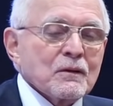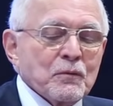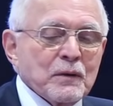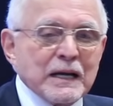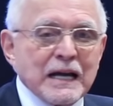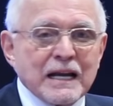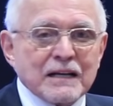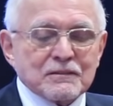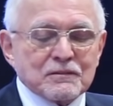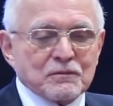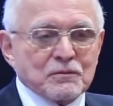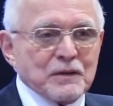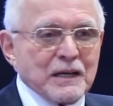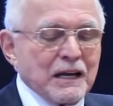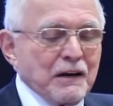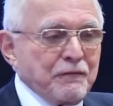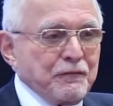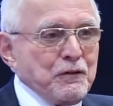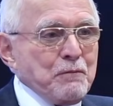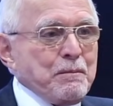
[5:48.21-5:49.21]
we got we
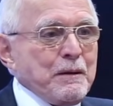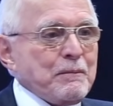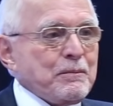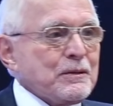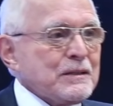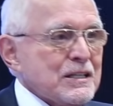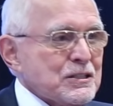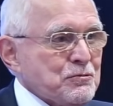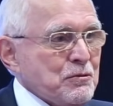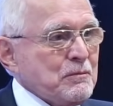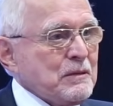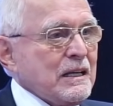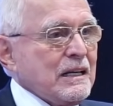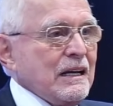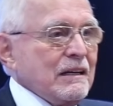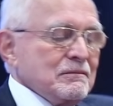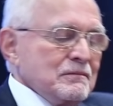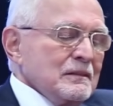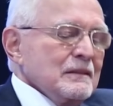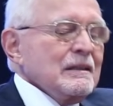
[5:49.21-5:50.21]
got a few people in this room
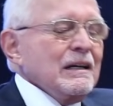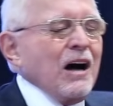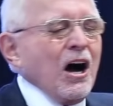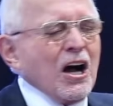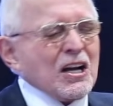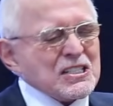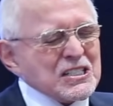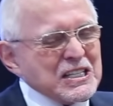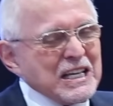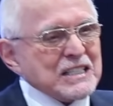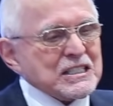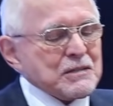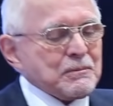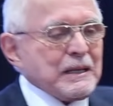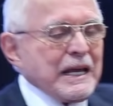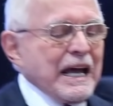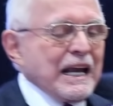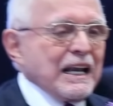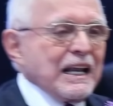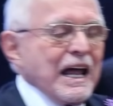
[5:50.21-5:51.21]
that
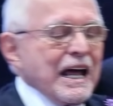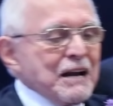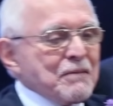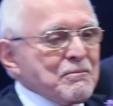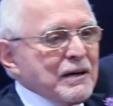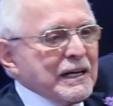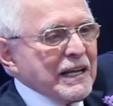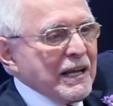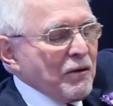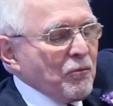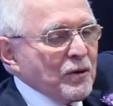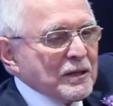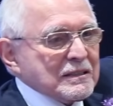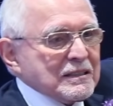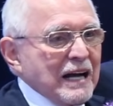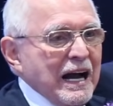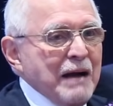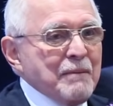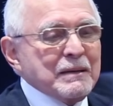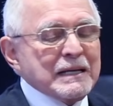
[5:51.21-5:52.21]
ostensibly had a lot of money at one
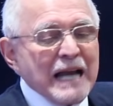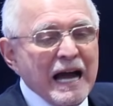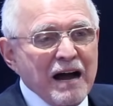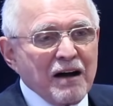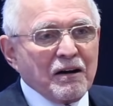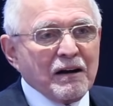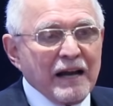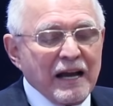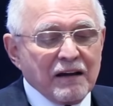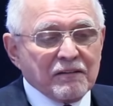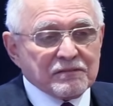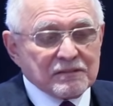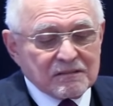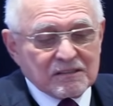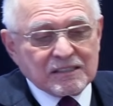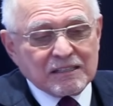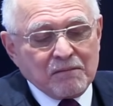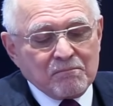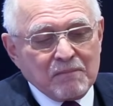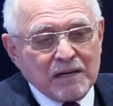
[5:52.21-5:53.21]
time and now have
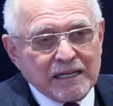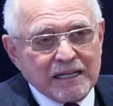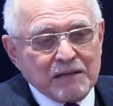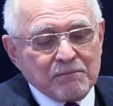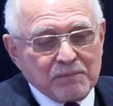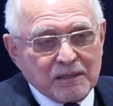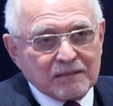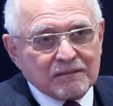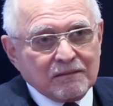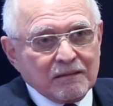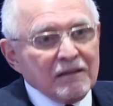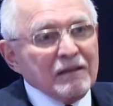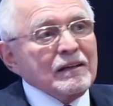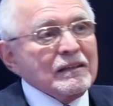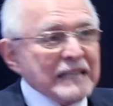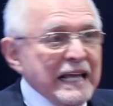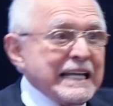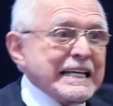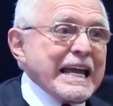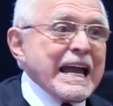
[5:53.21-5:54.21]
some money, but
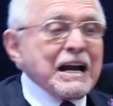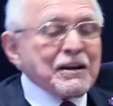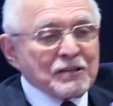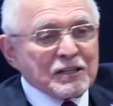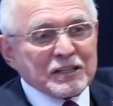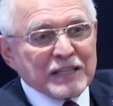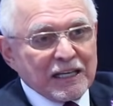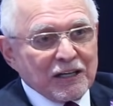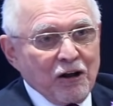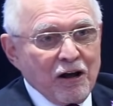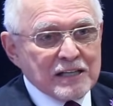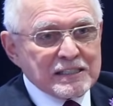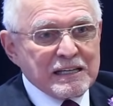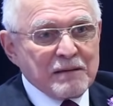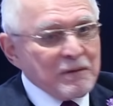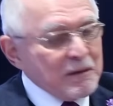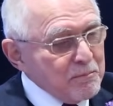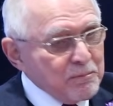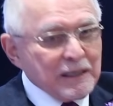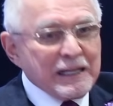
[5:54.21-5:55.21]
they care that they lost
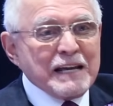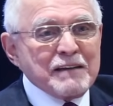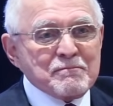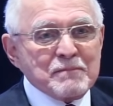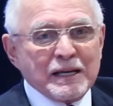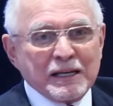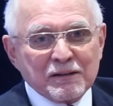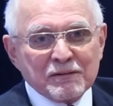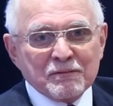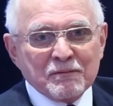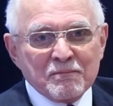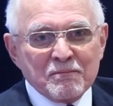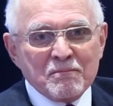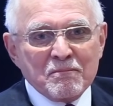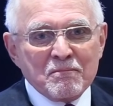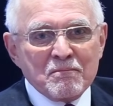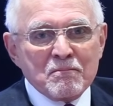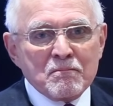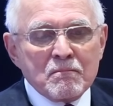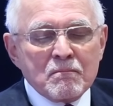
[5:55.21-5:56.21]
that money. Believe me.
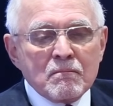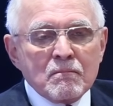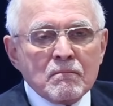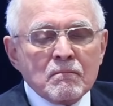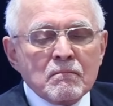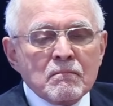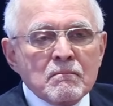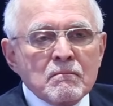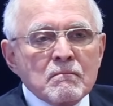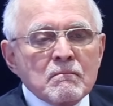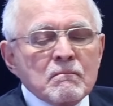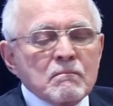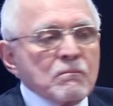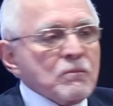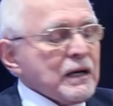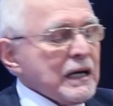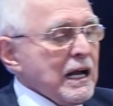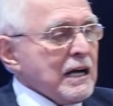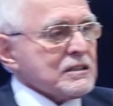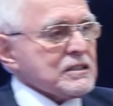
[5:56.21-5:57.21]

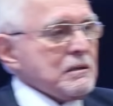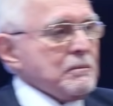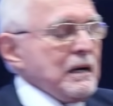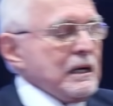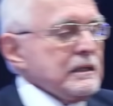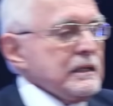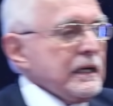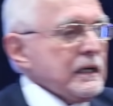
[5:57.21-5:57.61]
What else about